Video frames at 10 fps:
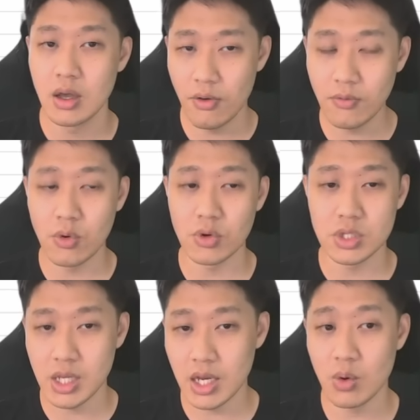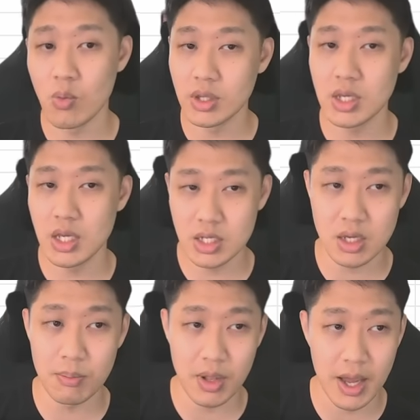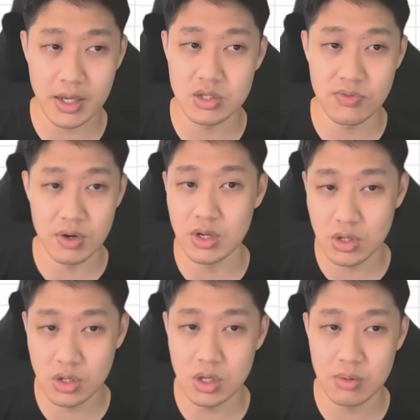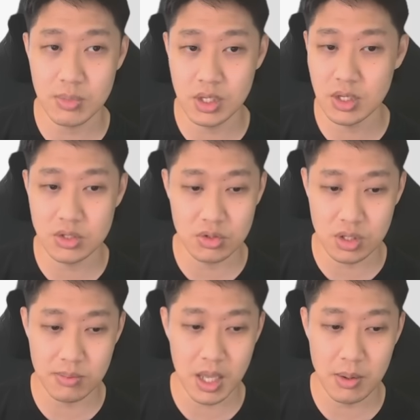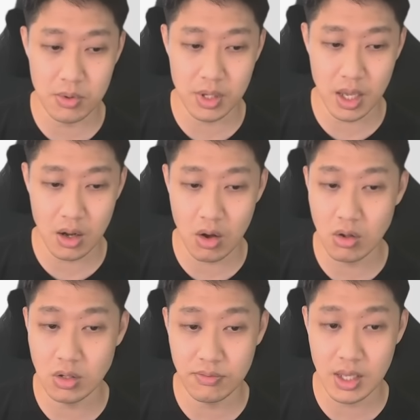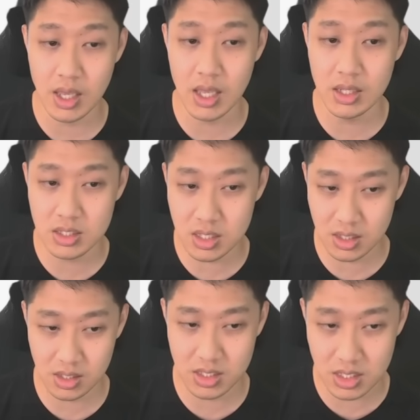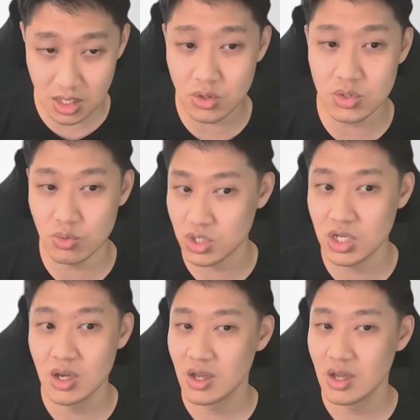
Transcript: Of course, getting 1 Kitasan Black is very good because you're going to be able to get all of the hints and the skills, which